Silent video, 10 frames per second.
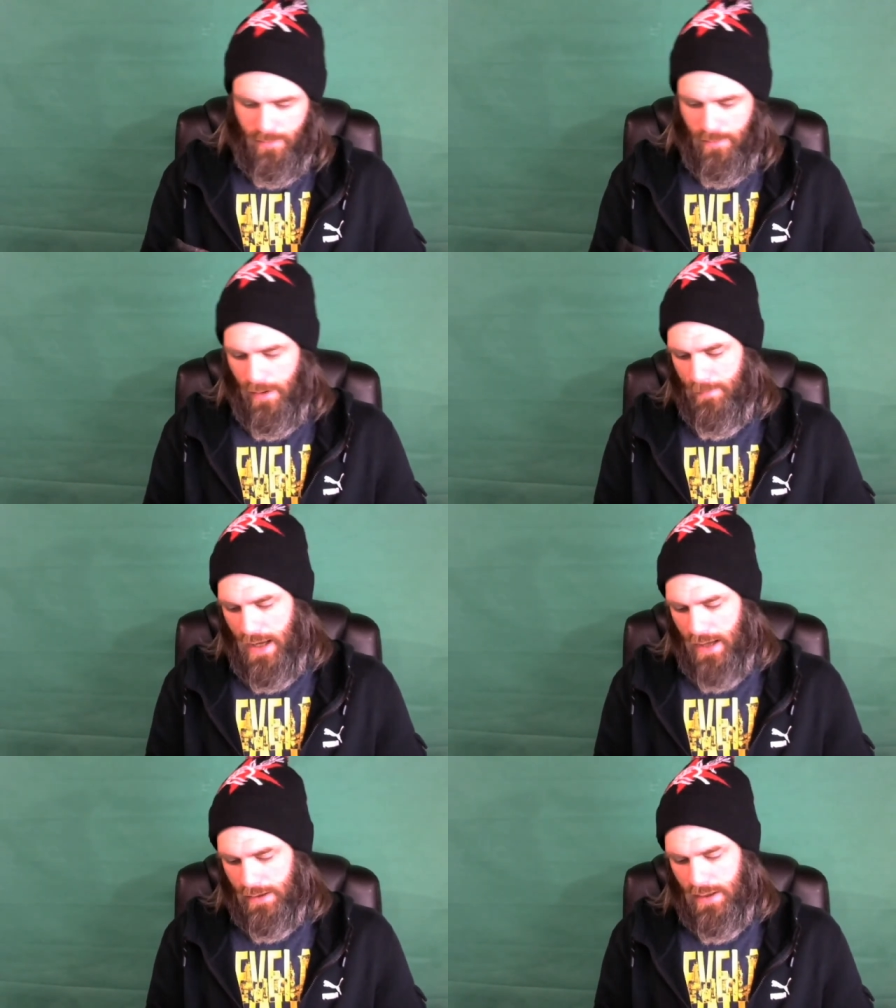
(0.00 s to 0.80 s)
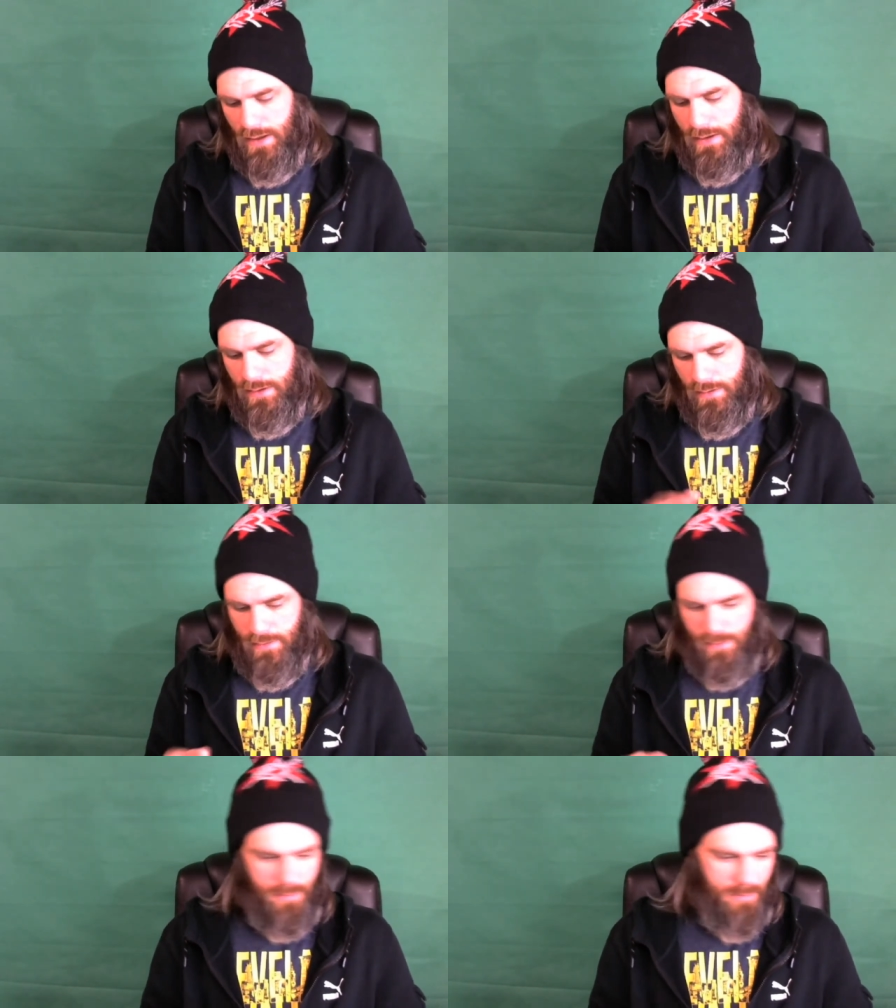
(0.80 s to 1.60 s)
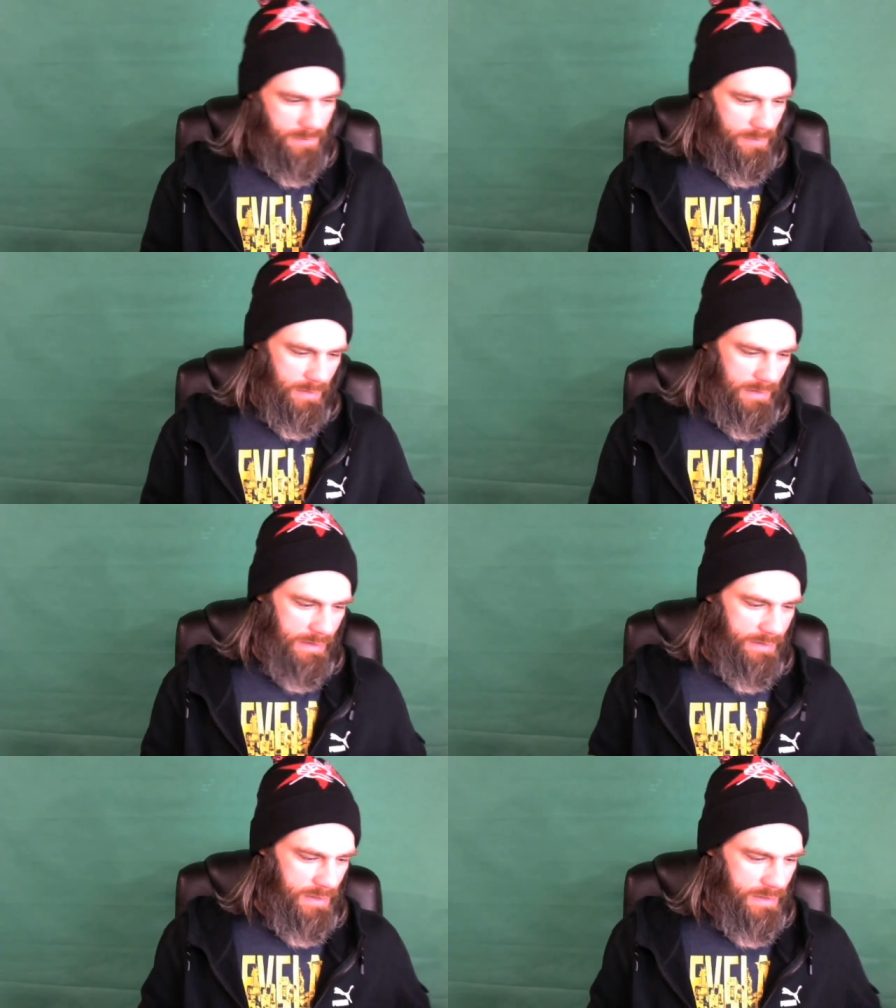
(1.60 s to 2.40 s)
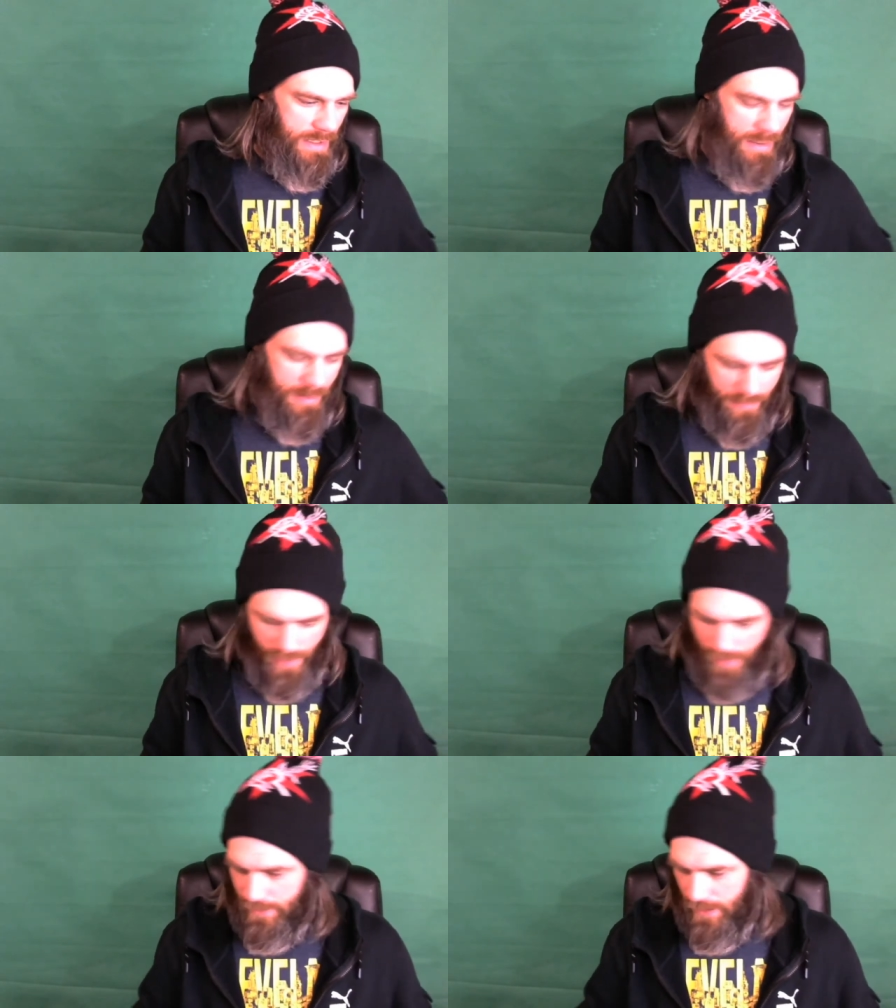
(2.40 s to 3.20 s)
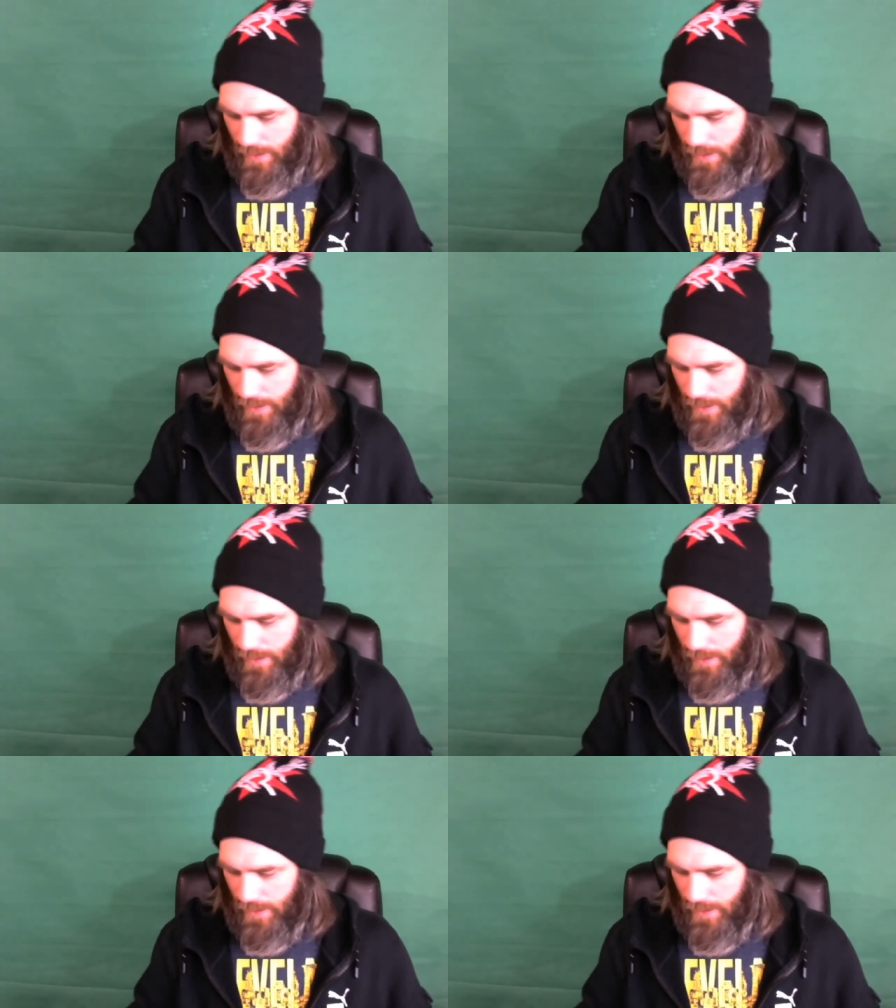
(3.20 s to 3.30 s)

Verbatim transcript: I'm not gonna because I've done that. I did